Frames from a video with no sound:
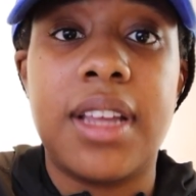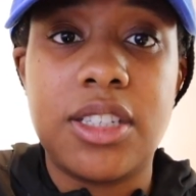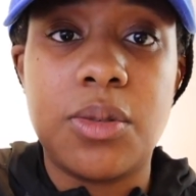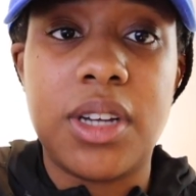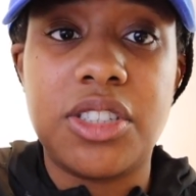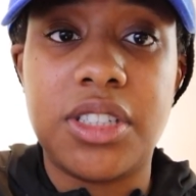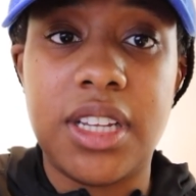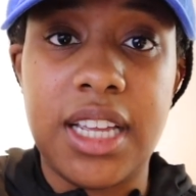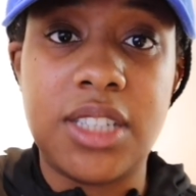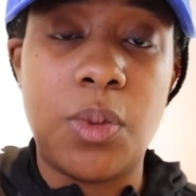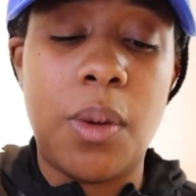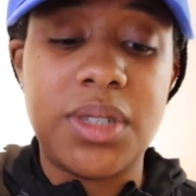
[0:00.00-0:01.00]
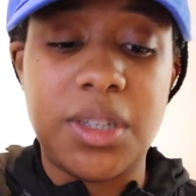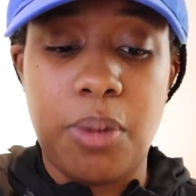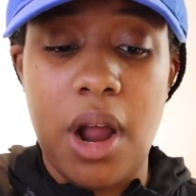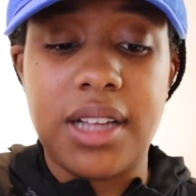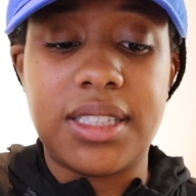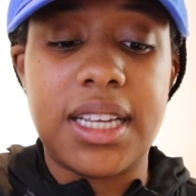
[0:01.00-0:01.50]
Next question is, what was the
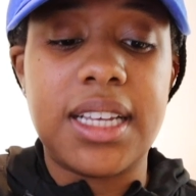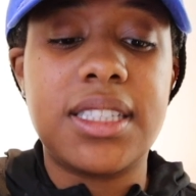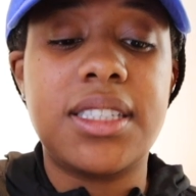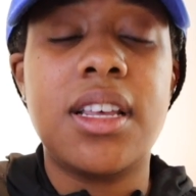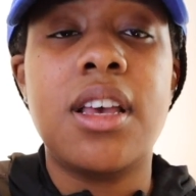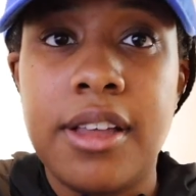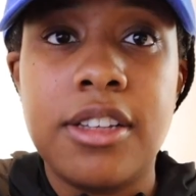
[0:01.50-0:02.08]
process?